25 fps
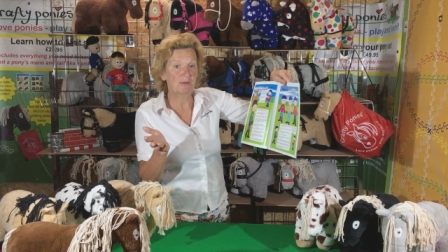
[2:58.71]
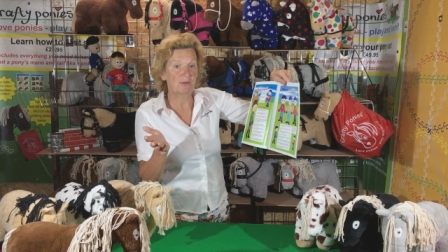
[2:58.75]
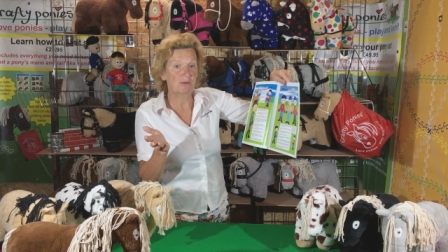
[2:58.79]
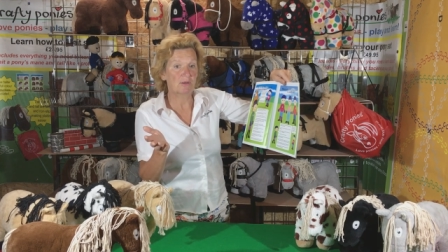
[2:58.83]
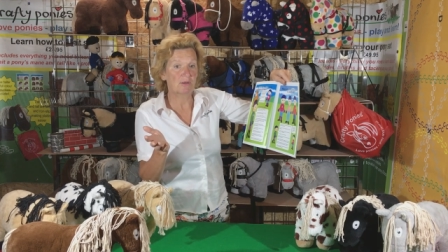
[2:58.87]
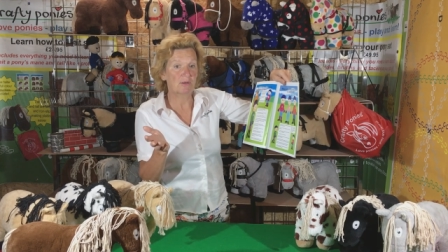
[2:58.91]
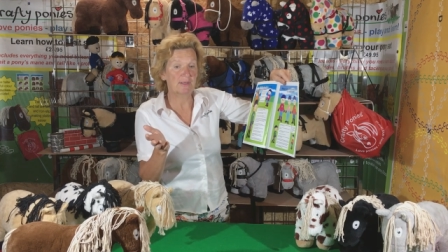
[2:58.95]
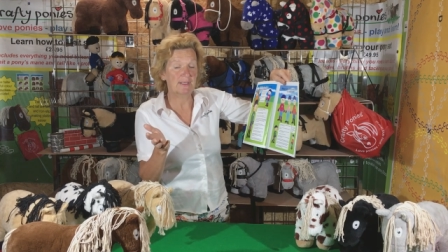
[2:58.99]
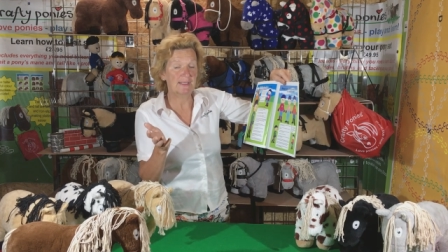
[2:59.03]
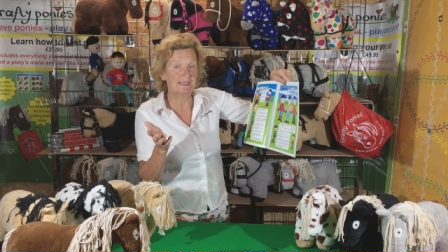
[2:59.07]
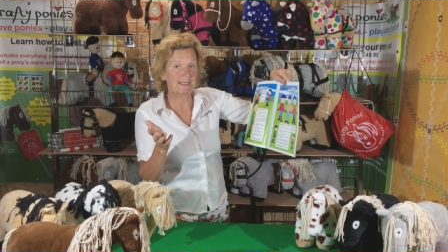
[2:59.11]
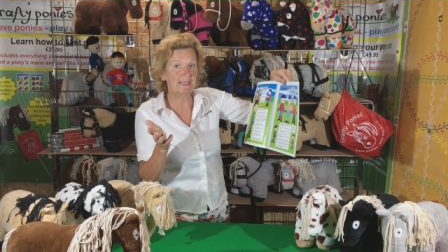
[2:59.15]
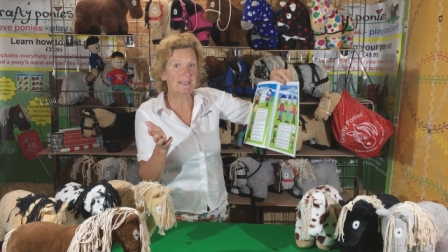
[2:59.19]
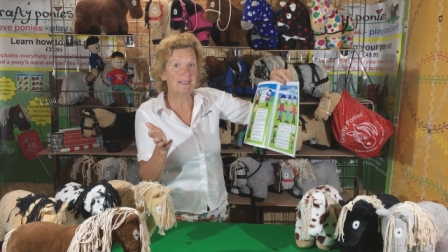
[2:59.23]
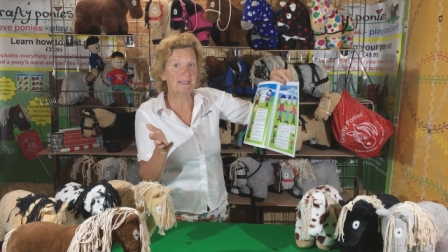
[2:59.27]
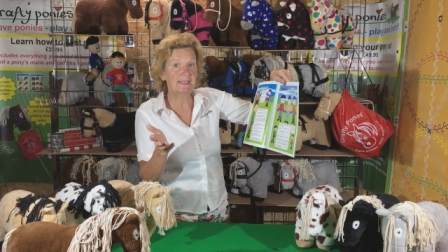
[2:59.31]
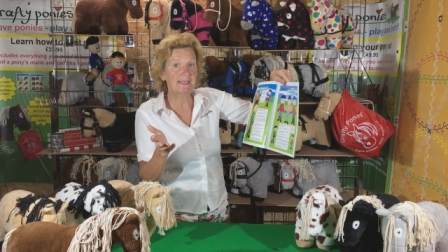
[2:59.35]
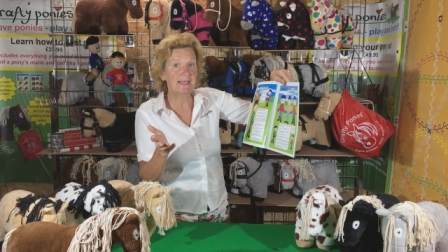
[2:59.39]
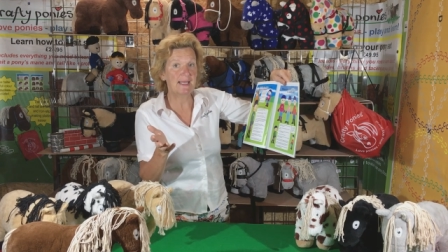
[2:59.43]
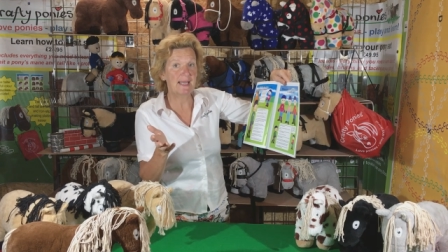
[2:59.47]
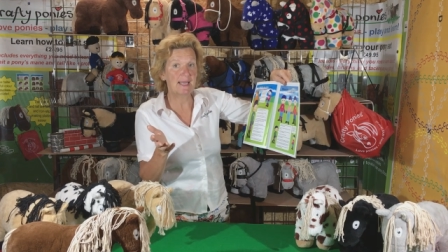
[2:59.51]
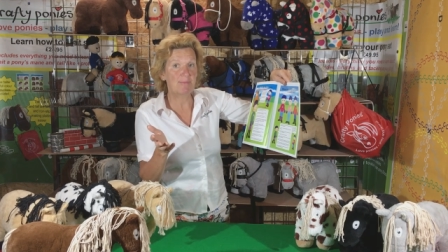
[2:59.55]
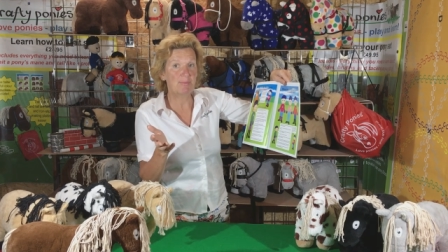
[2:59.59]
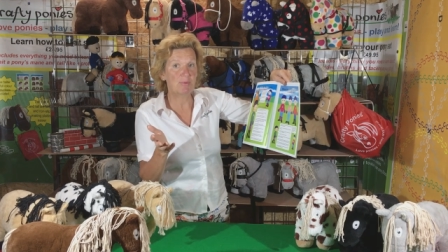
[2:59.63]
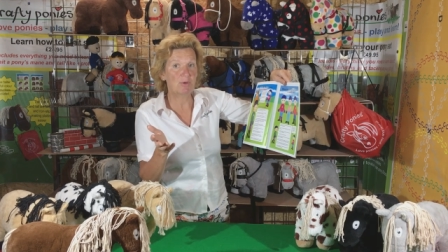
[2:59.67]
or he's in a
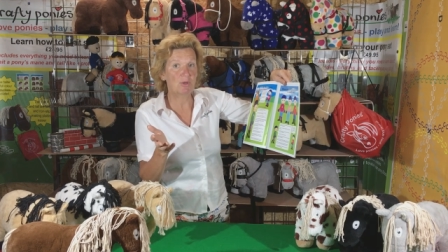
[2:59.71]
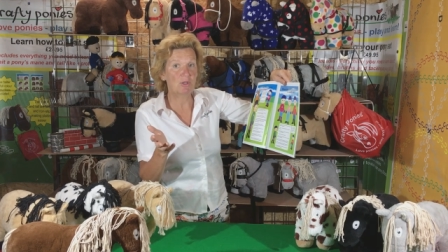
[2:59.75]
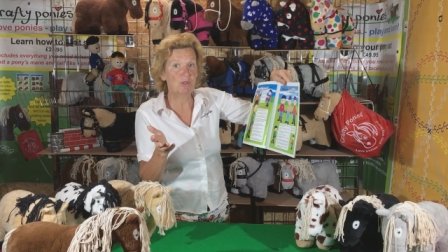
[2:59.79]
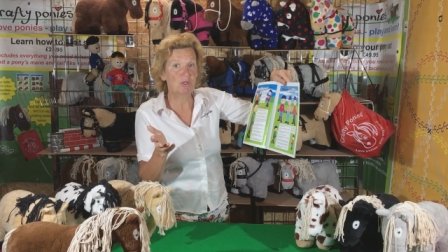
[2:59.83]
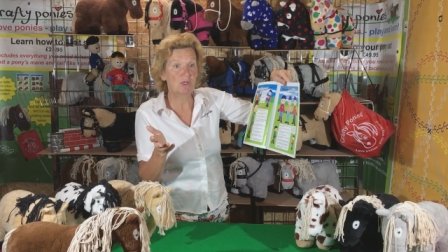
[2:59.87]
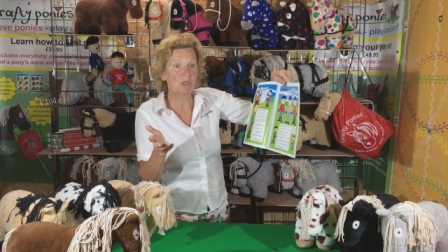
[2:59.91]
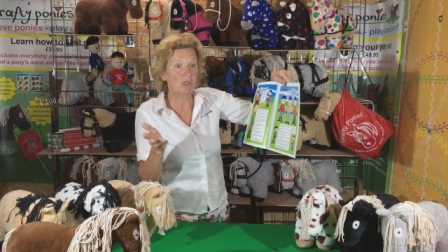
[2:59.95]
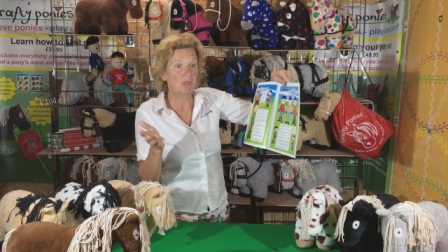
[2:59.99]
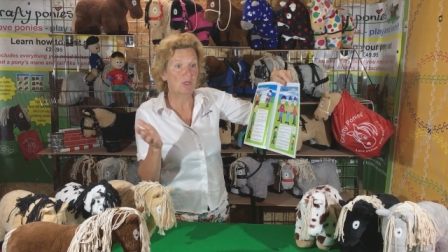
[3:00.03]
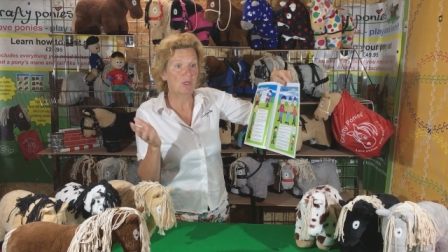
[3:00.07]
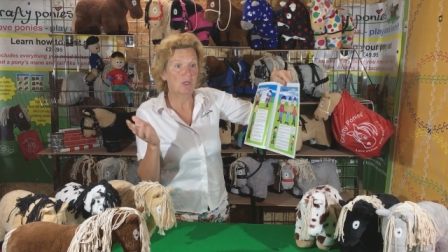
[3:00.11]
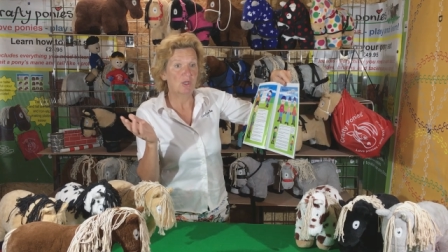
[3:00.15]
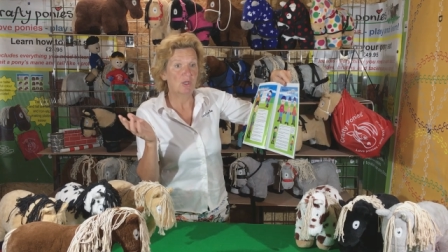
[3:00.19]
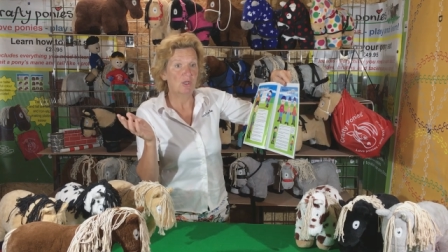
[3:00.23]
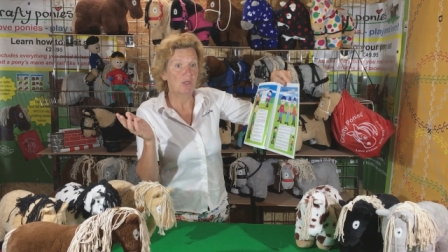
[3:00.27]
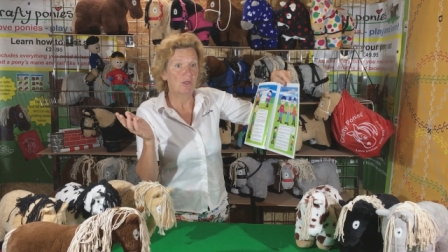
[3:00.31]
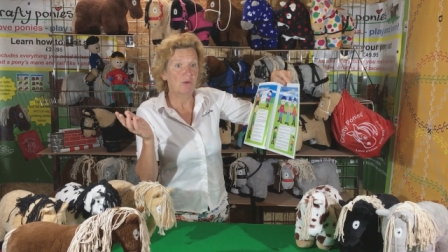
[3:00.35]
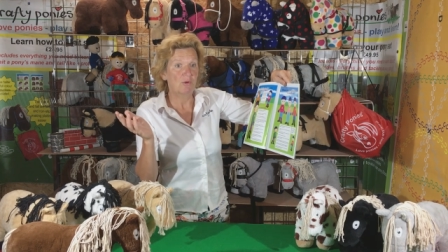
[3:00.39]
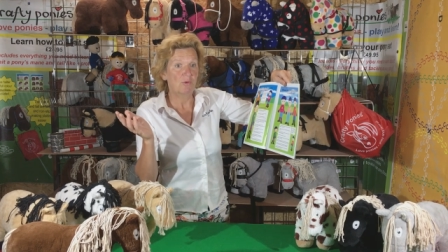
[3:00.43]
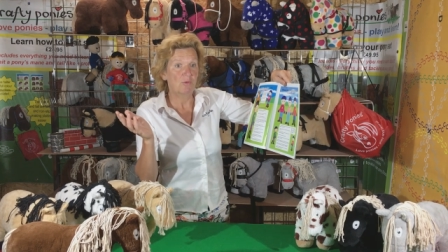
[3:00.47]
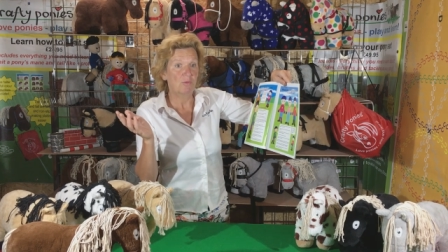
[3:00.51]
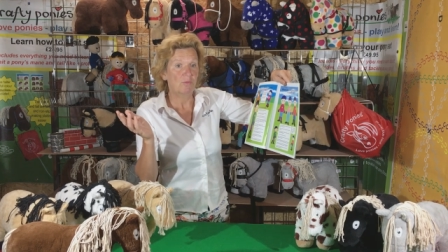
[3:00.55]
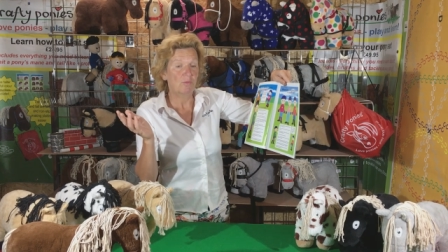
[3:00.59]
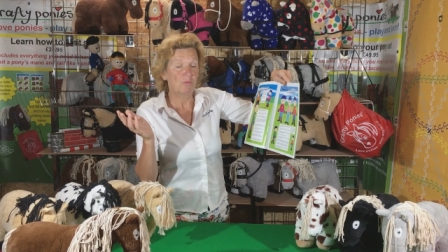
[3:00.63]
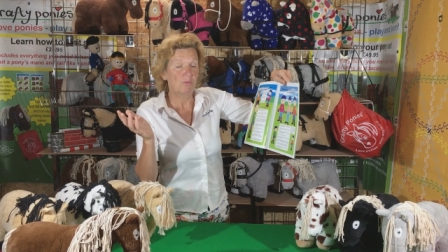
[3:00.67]
stable,
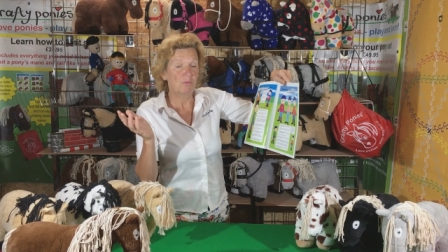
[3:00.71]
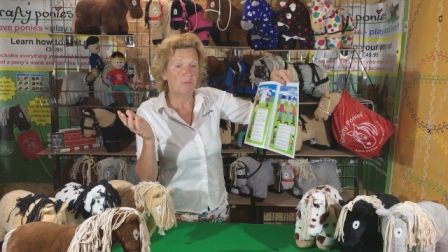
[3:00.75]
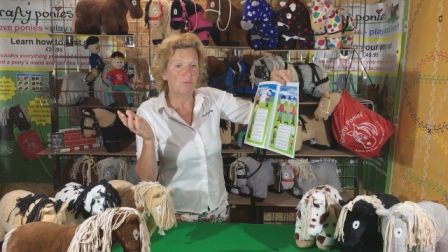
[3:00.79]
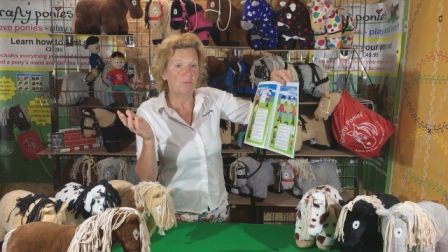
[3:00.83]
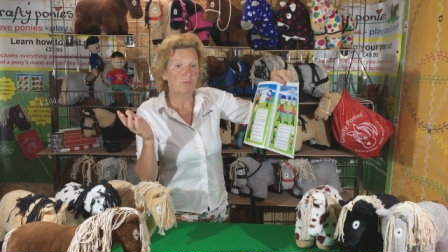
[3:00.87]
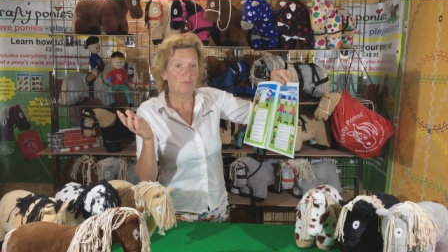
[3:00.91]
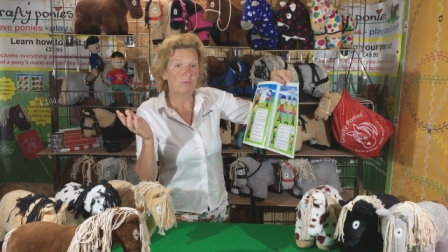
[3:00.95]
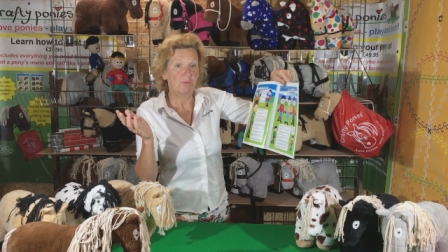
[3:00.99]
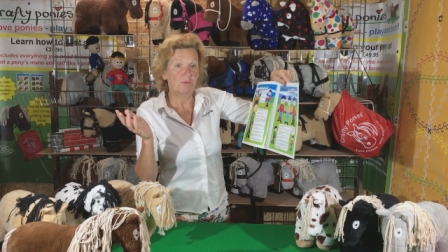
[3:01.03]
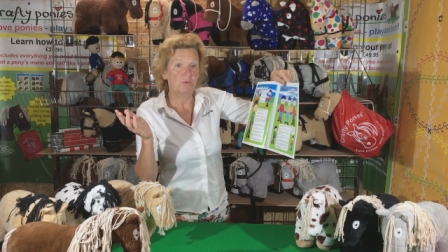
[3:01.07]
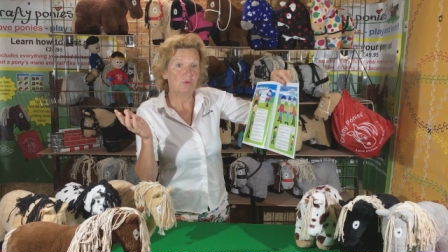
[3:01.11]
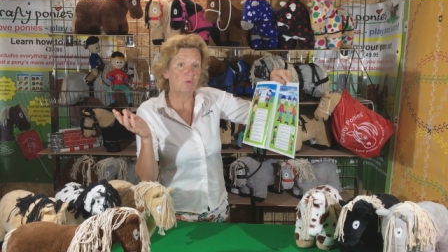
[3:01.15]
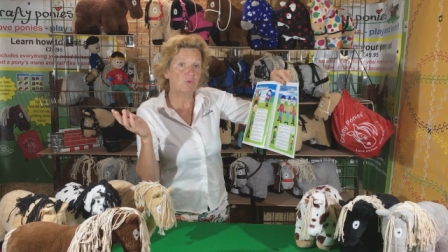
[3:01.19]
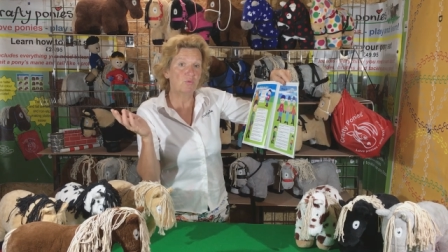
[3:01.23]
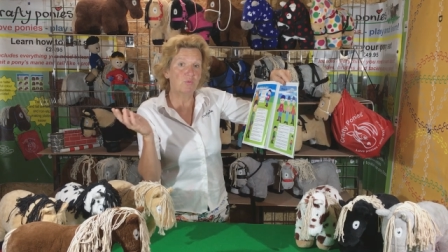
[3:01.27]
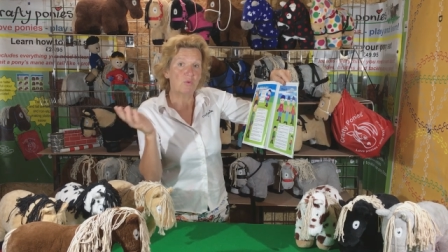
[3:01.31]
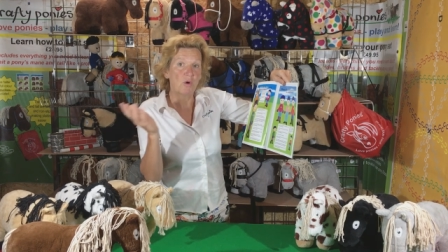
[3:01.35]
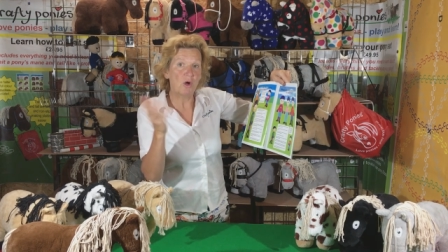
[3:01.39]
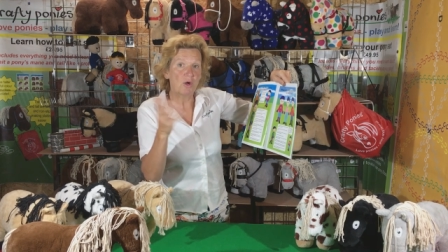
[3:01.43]
just